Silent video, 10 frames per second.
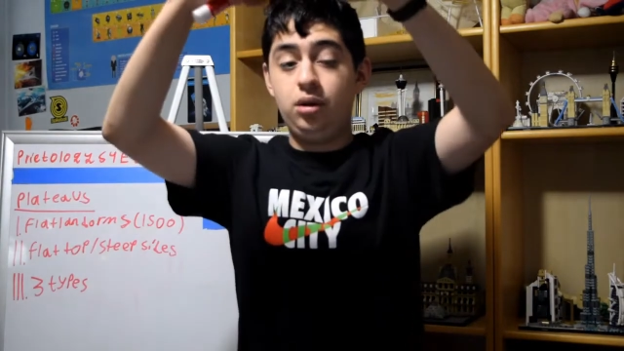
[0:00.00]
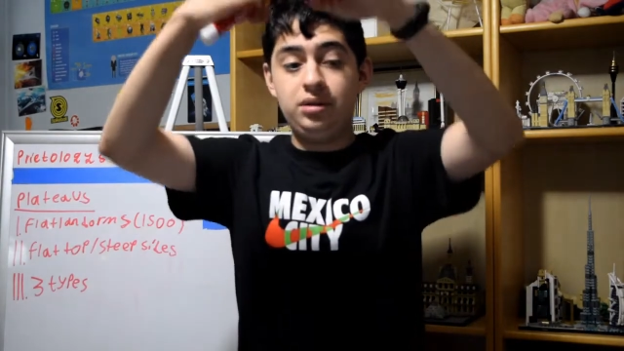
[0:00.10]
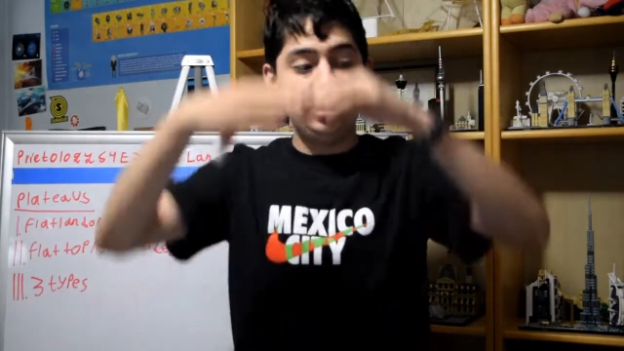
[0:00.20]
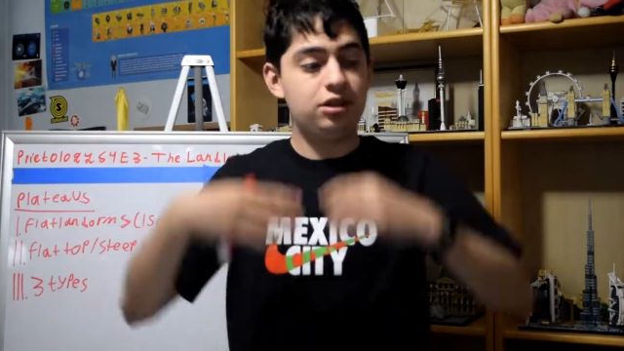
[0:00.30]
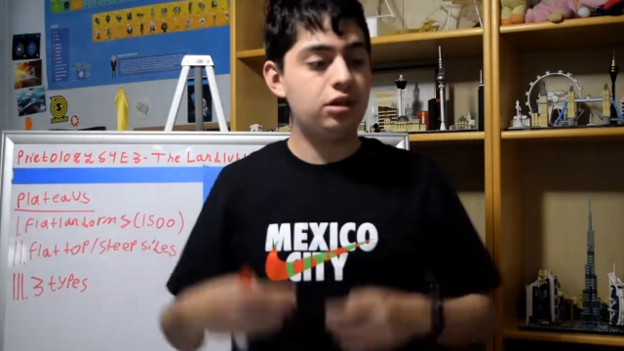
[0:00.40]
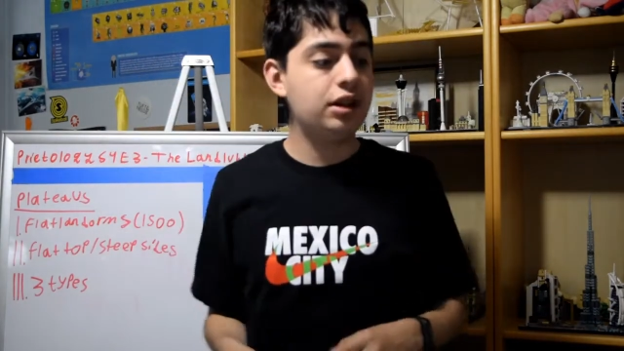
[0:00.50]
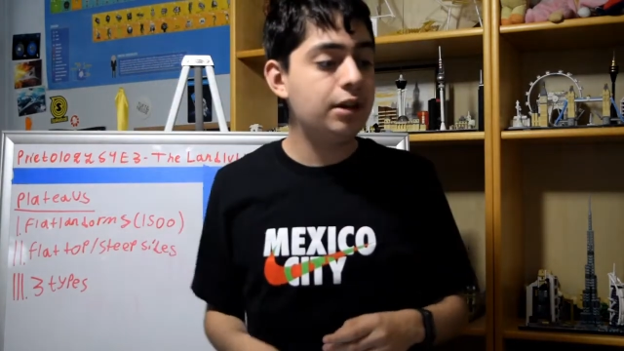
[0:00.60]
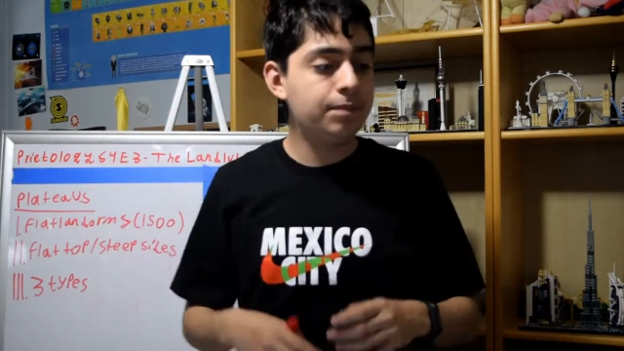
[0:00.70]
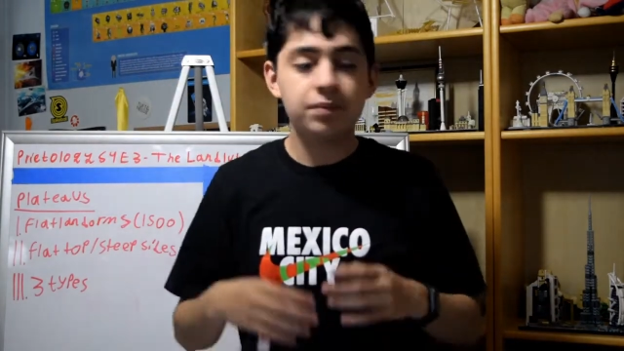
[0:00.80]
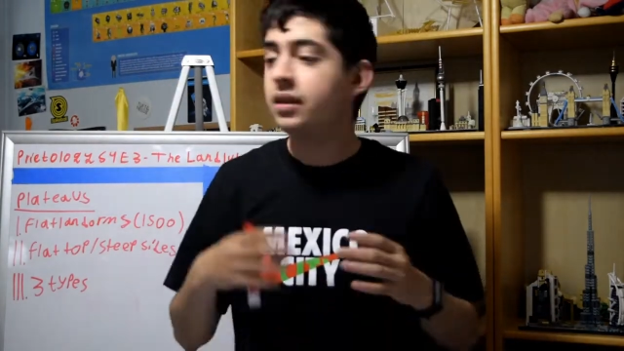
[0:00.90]
Essentially,
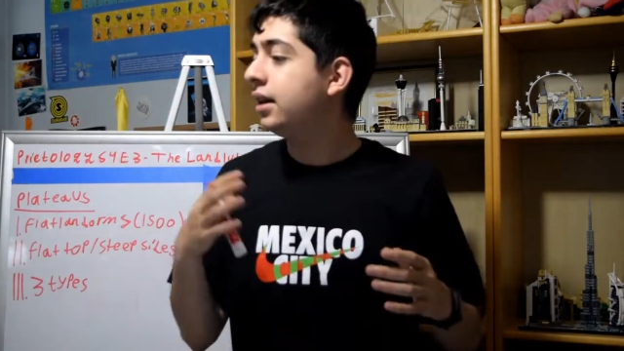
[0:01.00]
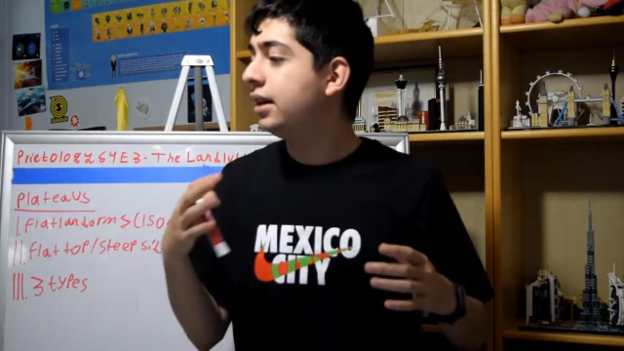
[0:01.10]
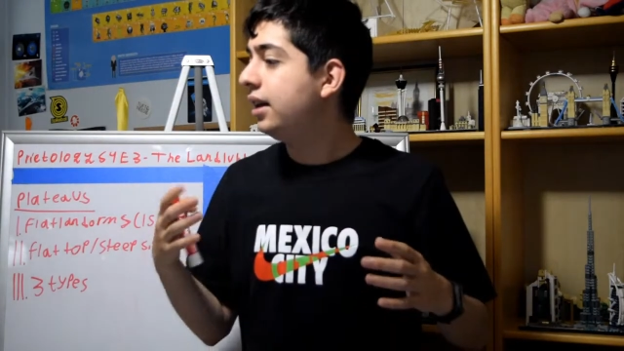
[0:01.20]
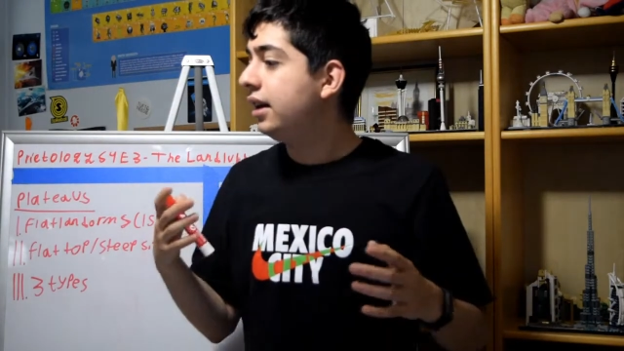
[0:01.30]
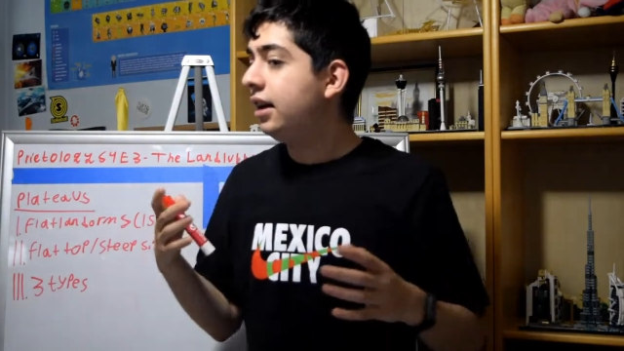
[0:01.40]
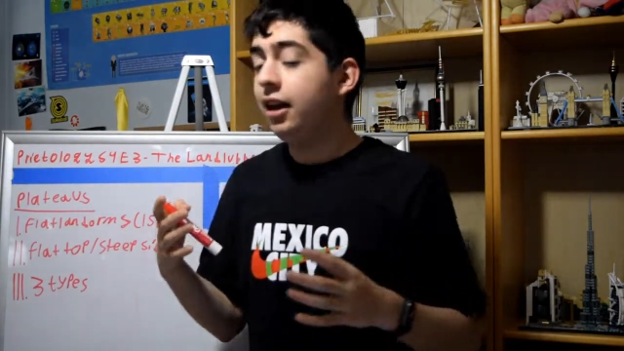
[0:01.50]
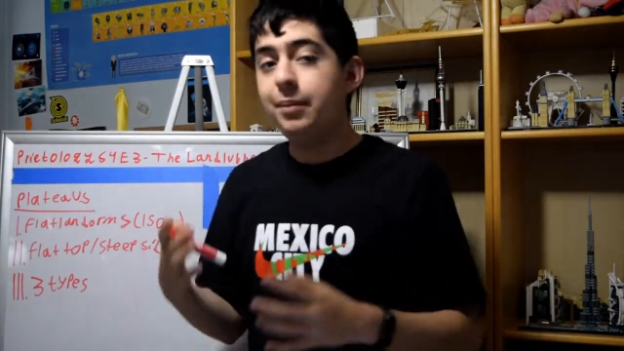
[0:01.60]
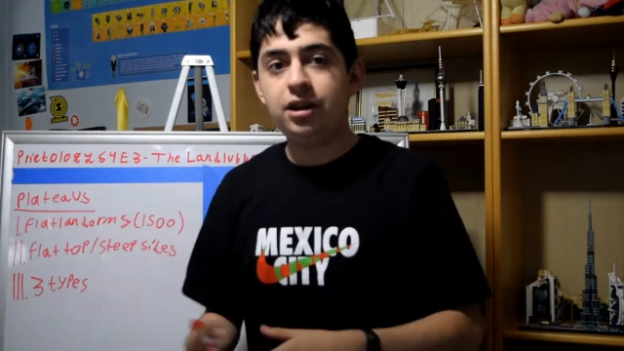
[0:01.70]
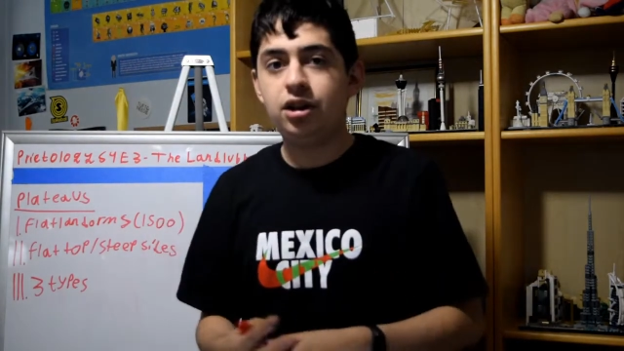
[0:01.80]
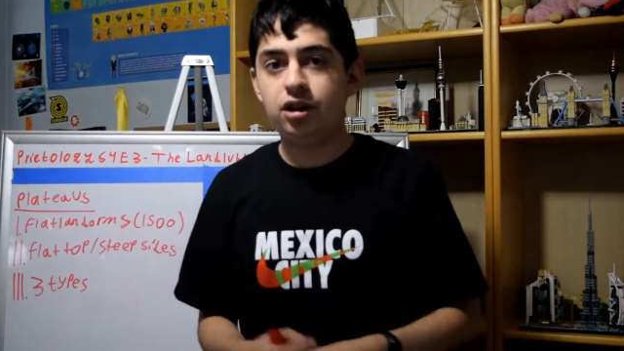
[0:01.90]

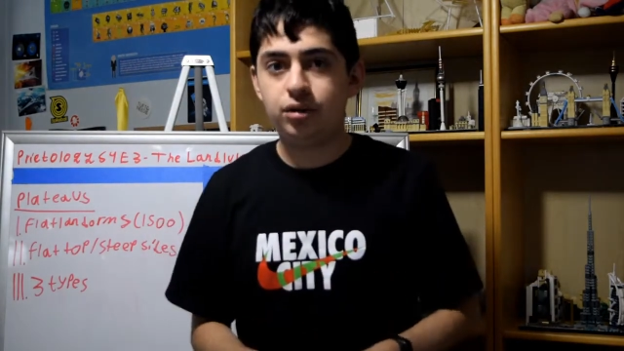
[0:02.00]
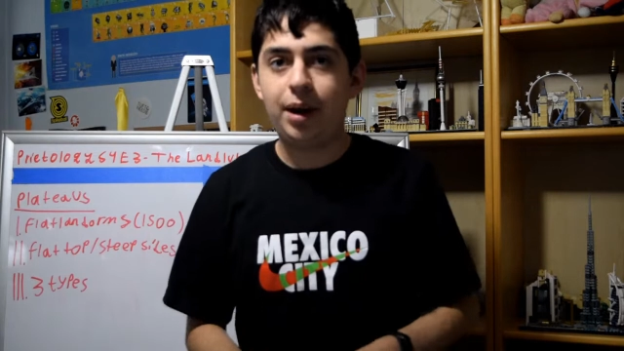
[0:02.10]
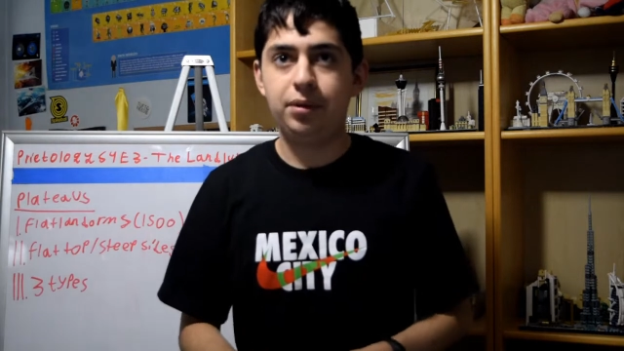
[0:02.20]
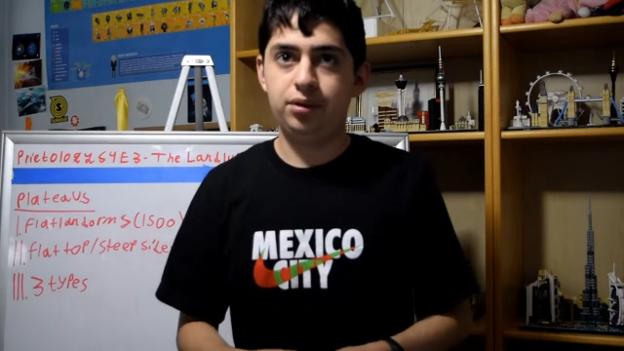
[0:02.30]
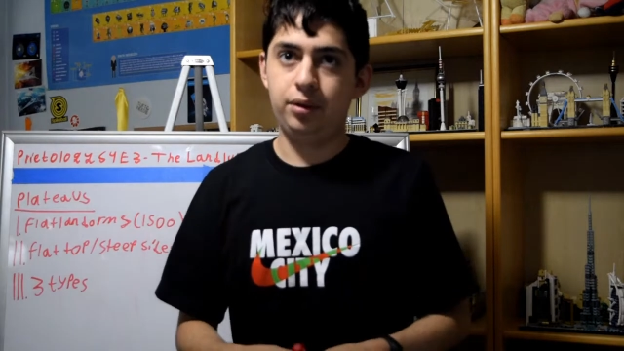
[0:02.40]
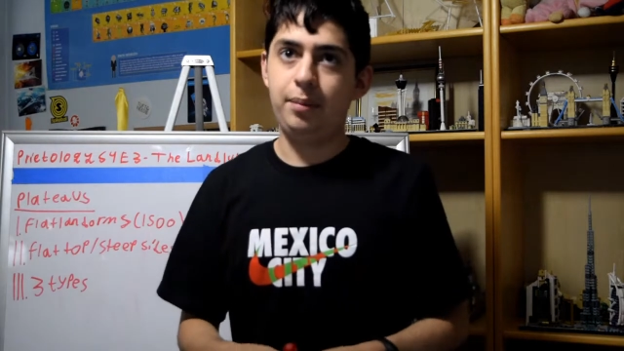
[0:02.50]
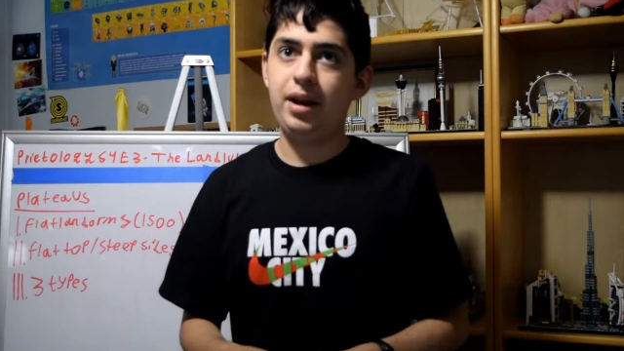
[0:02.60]
imagine a trapezoid.